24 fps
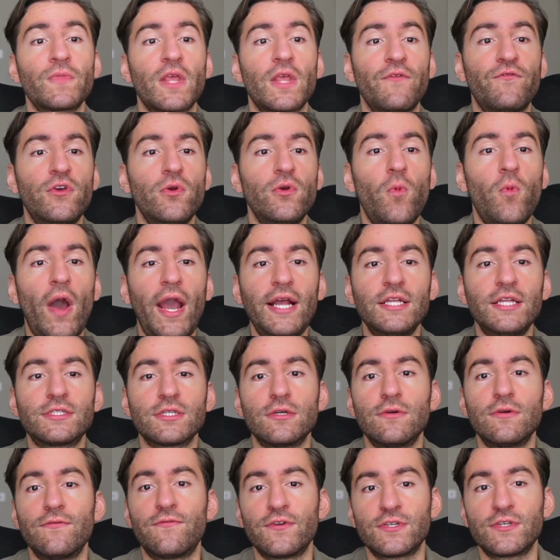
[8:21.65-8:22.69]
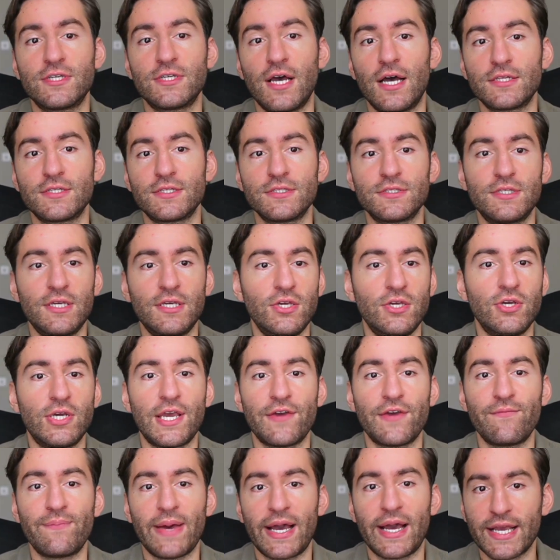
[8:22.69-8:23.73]
If you wait for certainty, you
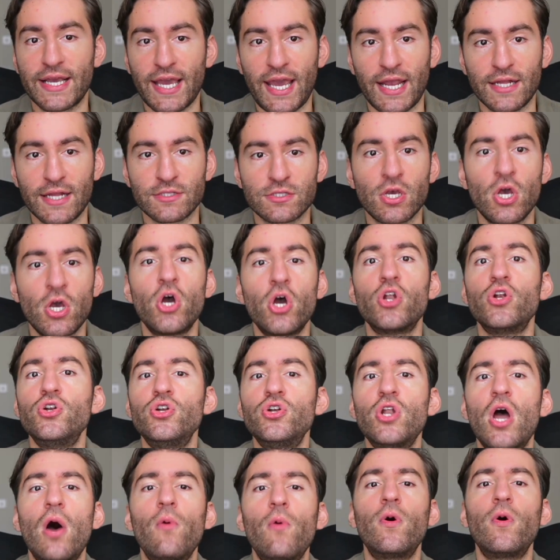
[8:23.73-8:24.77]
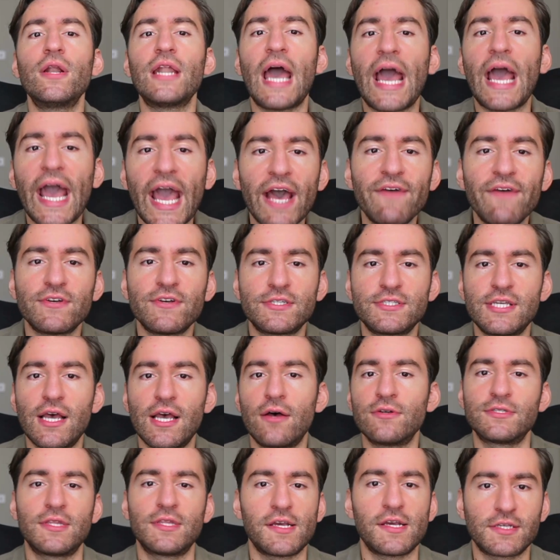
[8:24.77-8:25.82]
give back gains. No one ever
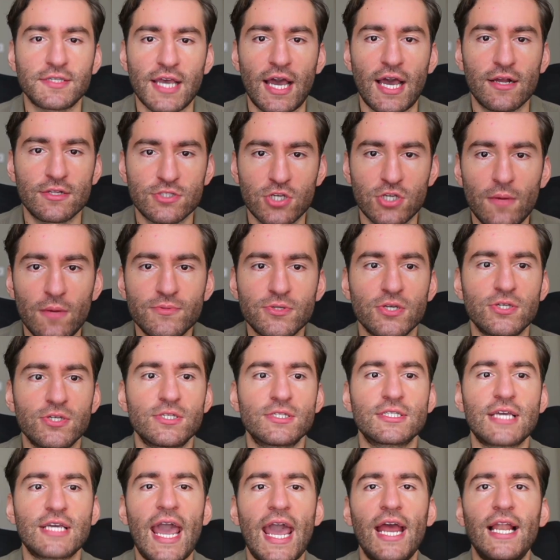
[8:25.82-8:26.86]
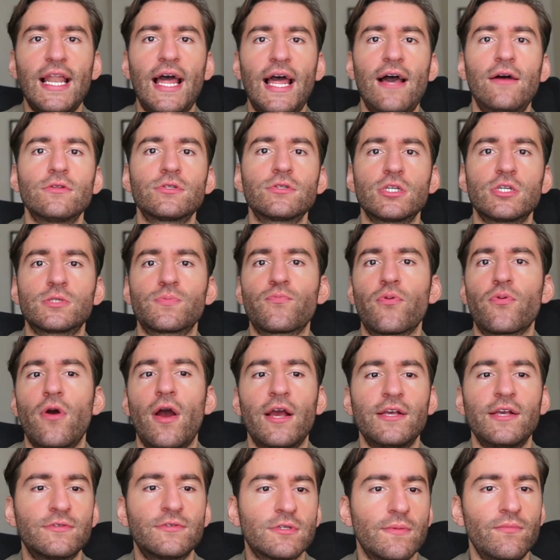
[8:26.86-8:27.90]
sells the exact top, so scale out as
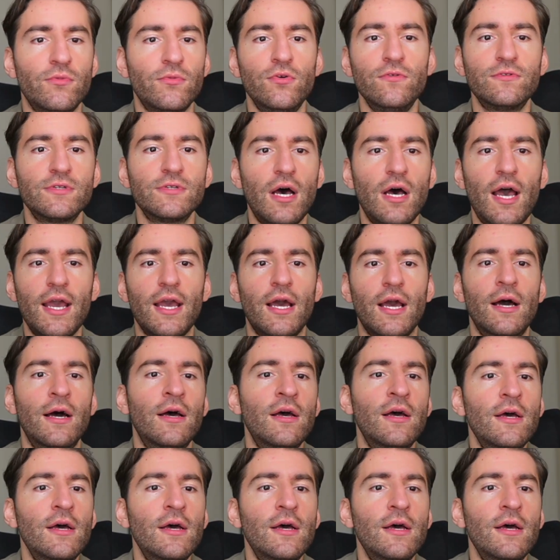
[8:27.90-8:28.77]
price moves higher.